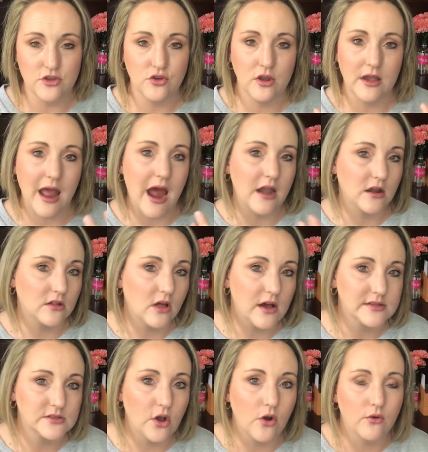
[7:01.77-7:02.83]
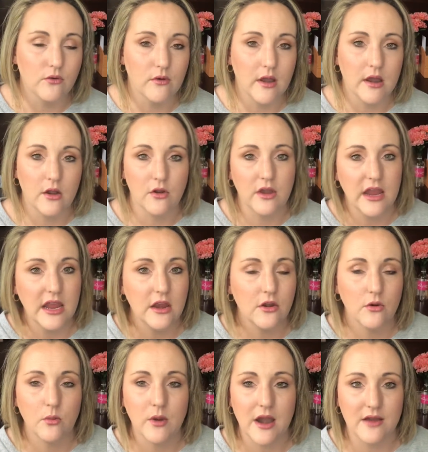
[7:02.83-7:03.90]
and you can add a gloss over it or
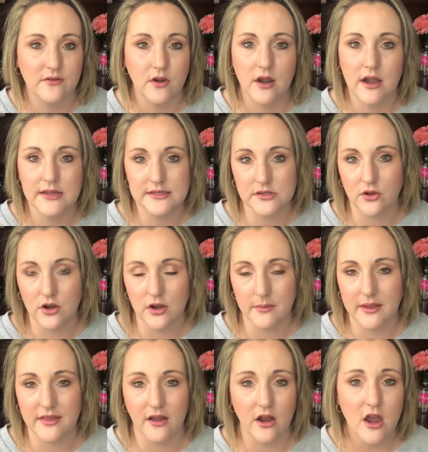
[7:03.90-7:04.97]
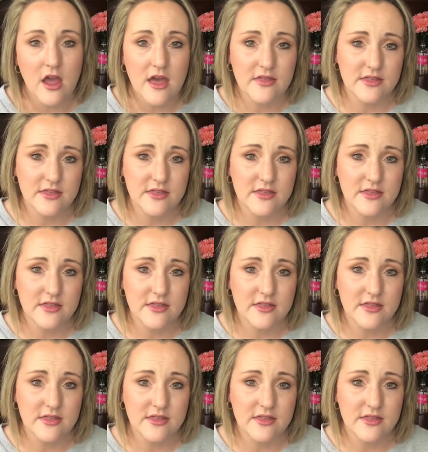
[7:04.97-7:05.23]
eat or whatever, and it's still going to be there.